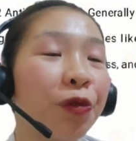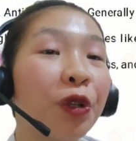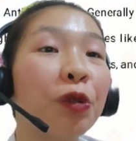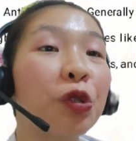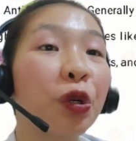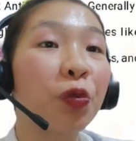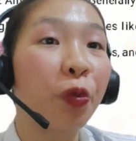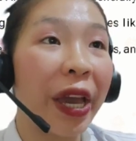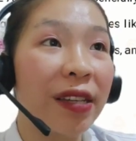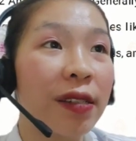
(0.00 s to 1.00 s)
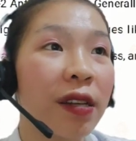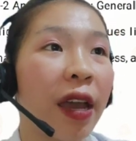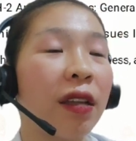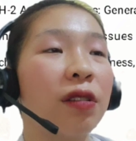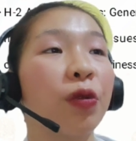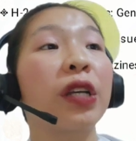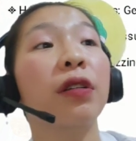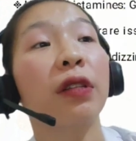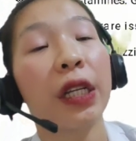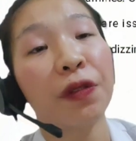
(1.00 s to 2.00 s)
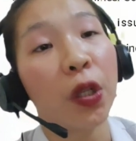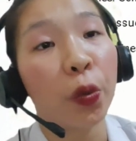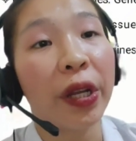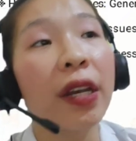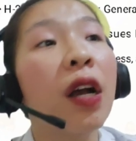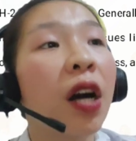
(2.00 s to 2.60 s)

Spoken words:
filter waste and regulate fluid